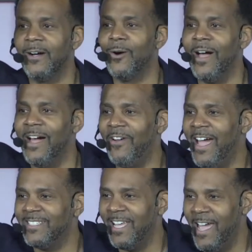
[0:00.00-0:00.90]
Whoever
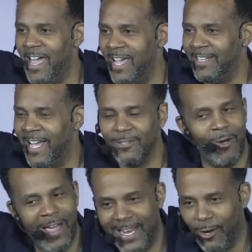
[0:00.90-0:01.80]
has their hand down
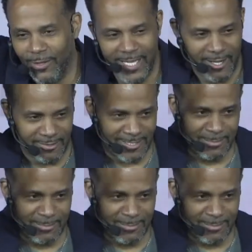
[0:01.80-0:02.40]
don't have the Holy Ghost.